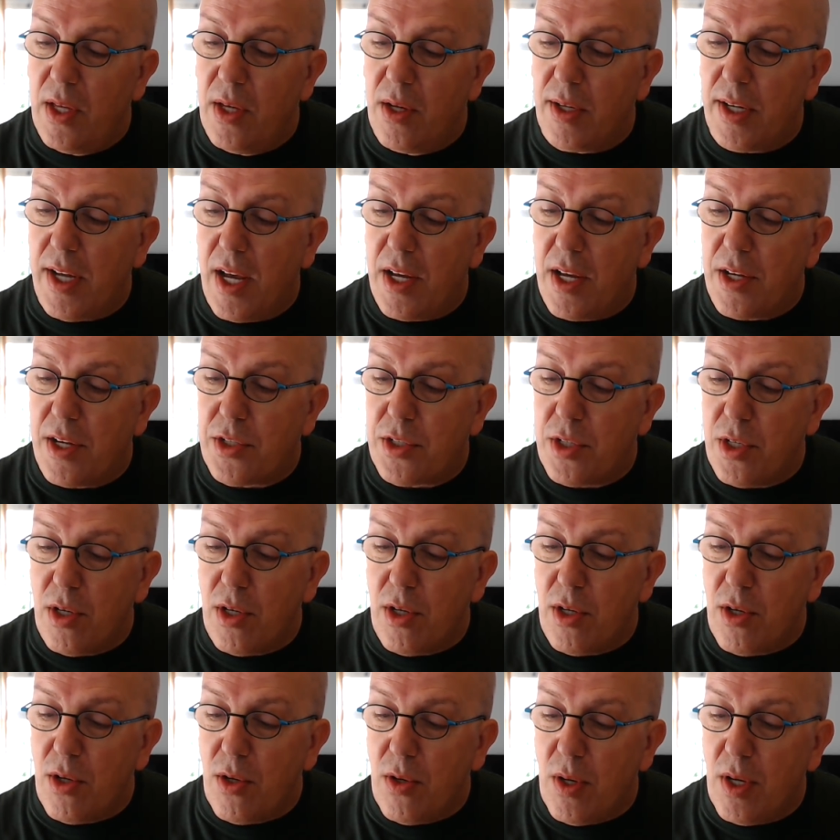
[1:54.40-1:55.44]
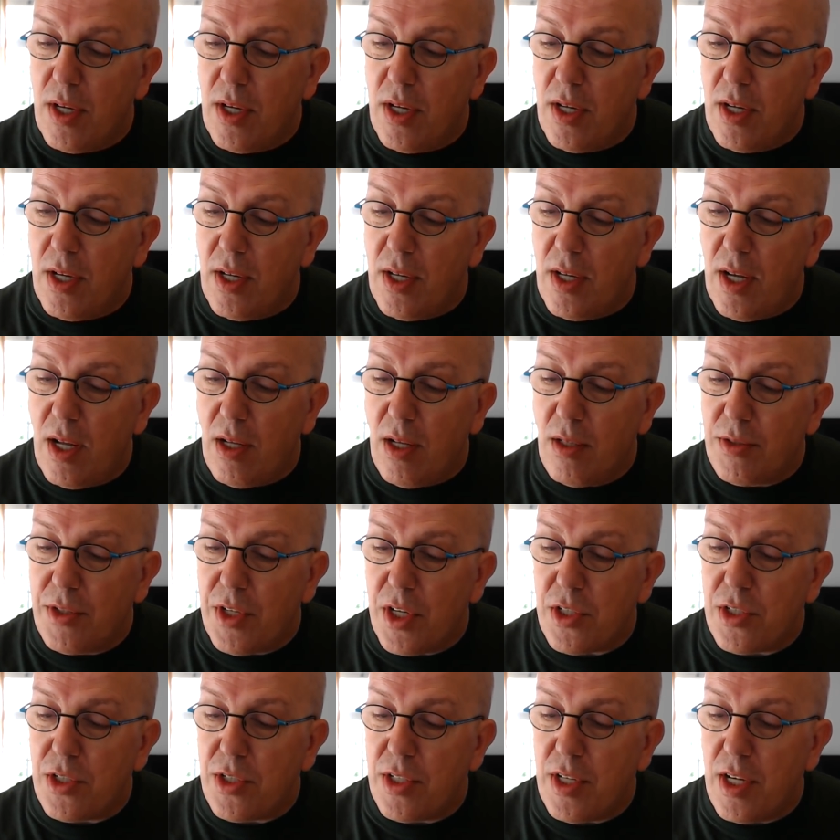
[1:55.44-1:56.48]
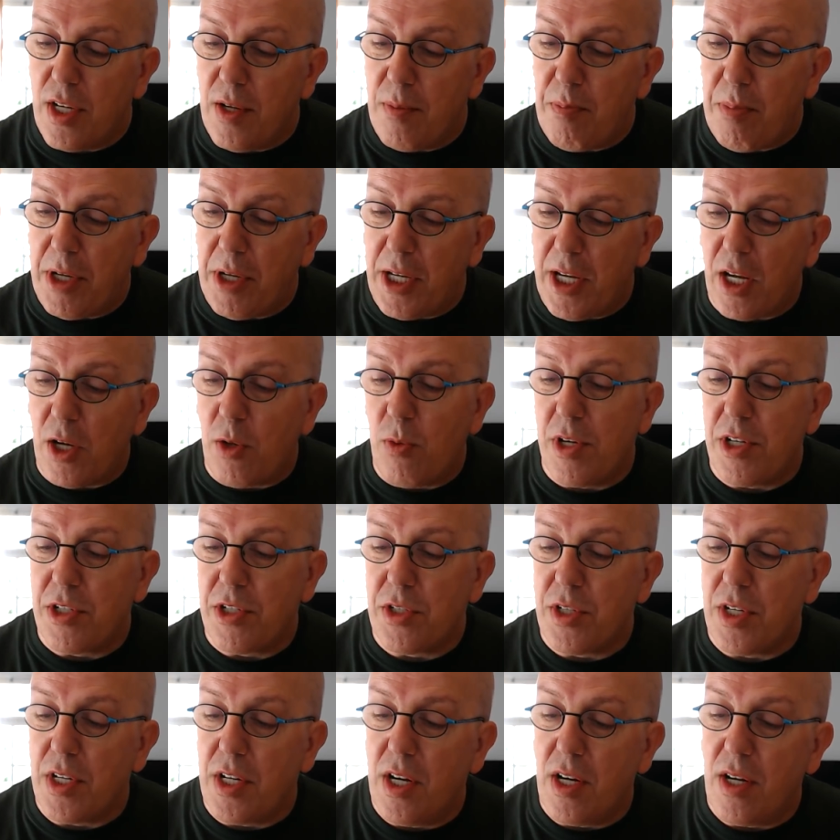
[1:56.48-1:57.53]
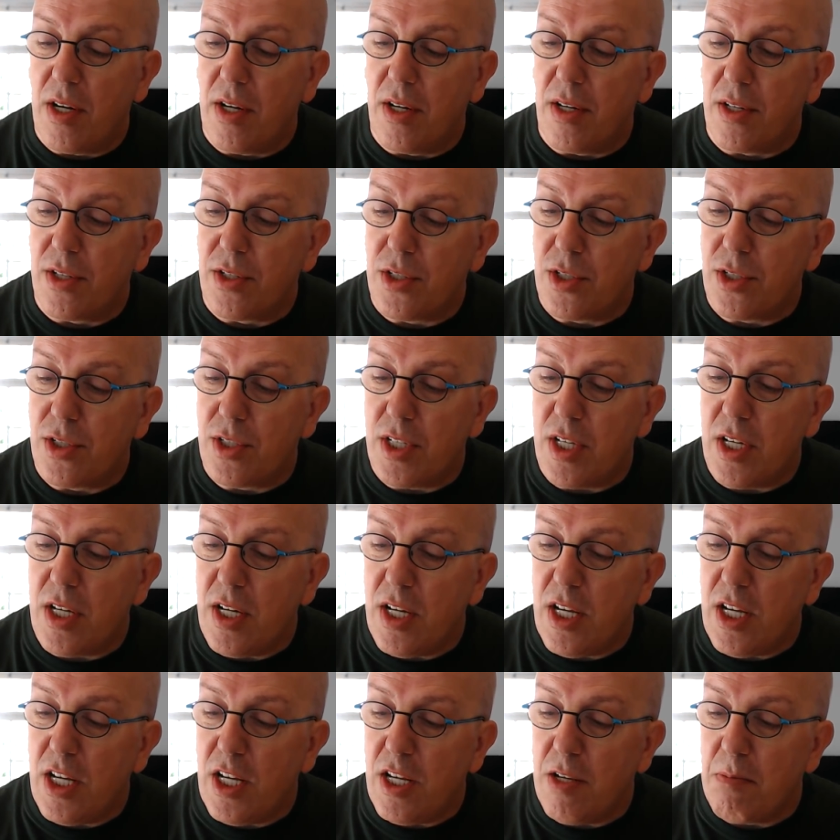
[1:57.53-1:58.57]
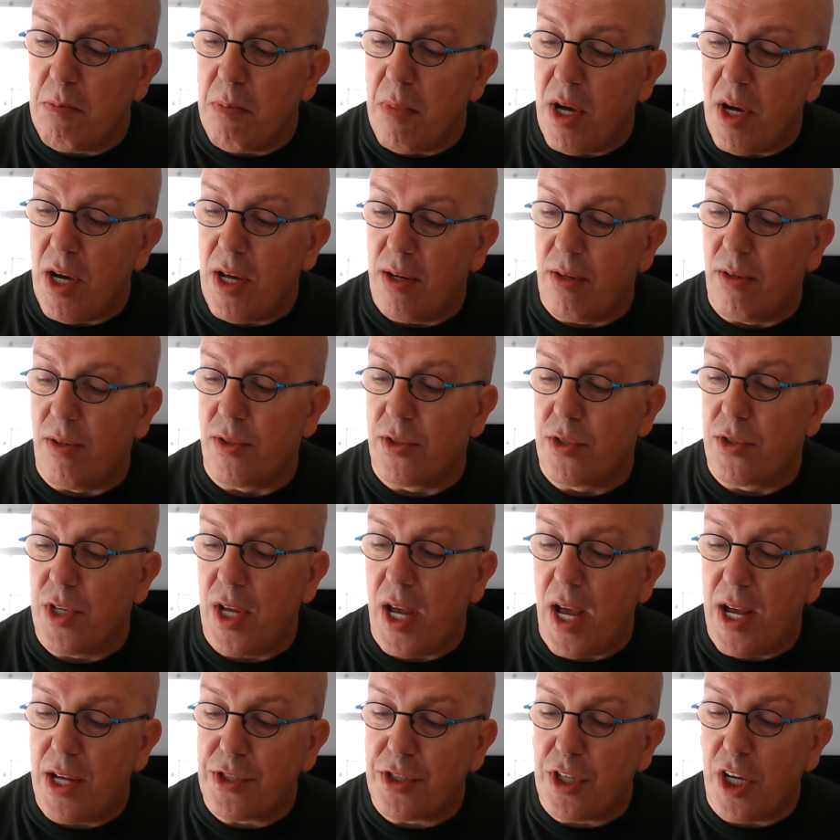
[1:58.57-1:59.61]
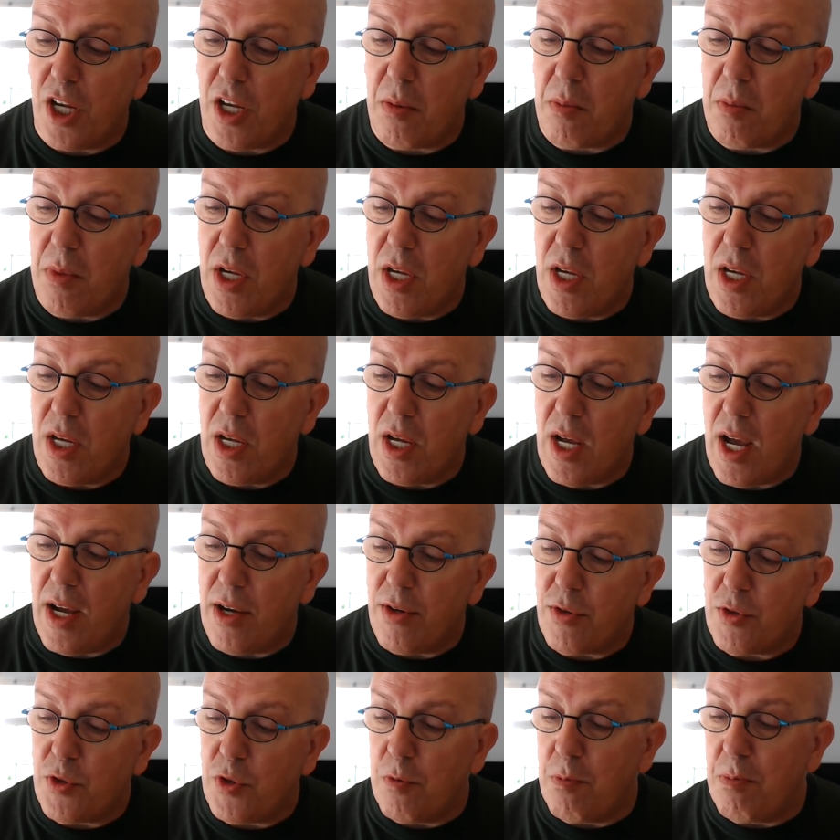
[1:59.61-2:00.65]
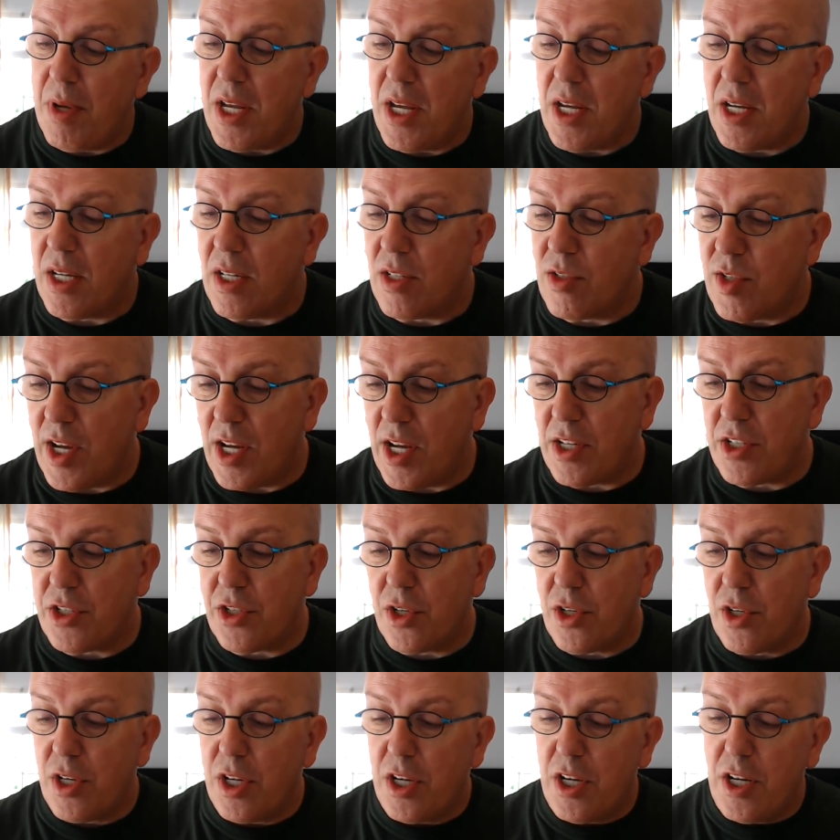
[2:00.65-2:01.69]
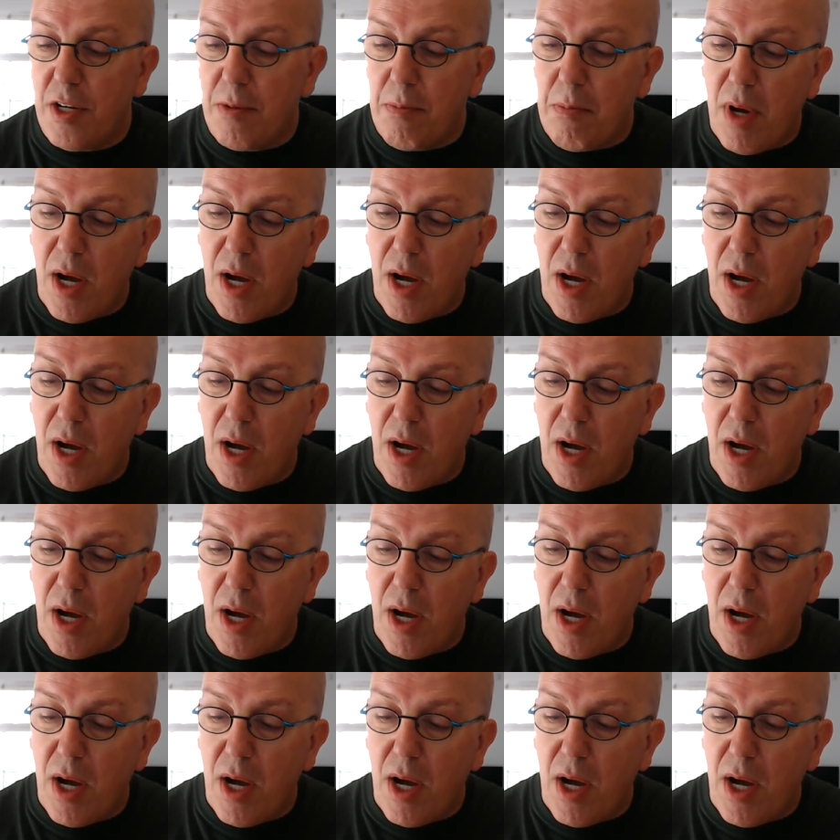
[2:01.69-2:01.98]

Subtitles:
Okay, so I'll just pick a question here. CD Models asking me how to bake a texture in